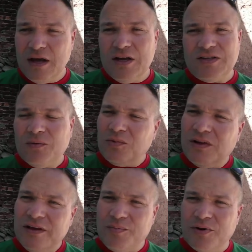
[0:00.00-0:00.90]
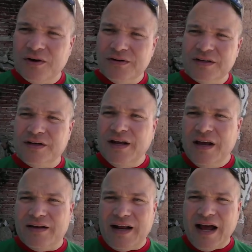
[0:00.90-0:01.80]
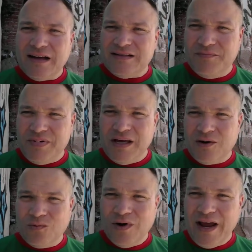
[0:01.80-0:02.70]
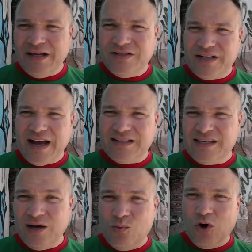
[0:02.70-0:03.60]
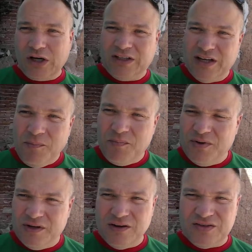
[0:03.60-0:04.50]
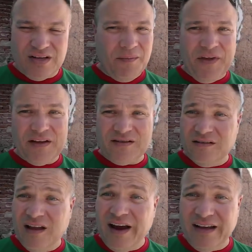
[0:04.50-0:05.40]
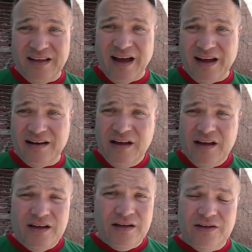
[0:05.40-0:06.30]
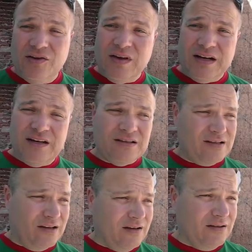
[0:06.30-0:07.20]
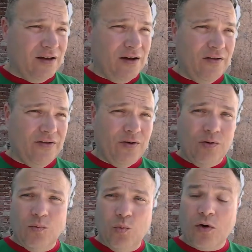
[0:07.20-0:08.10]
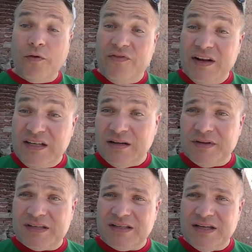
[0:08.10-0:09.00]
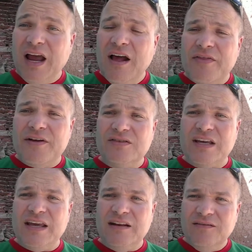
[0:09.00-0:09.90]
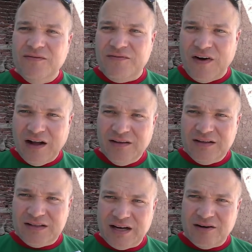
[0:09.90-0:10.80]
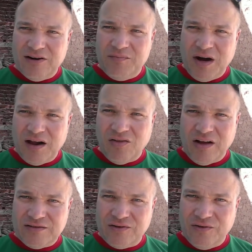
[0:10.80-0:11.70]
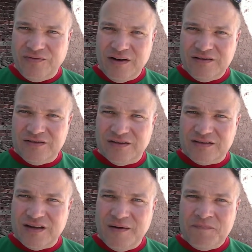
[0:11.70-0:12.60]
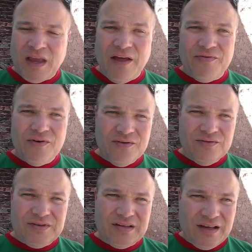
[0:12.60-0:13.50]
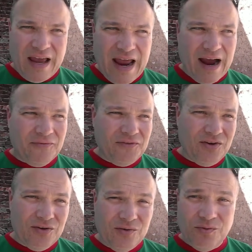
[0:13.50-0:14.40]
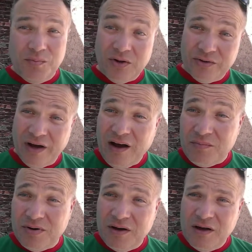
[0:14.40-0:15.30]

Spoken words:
So really the person that has to be in a rage, it has to get worked up. You know, some things are like that. You get into the world of intimacy, there's involuntary biological functions, and those have to build up.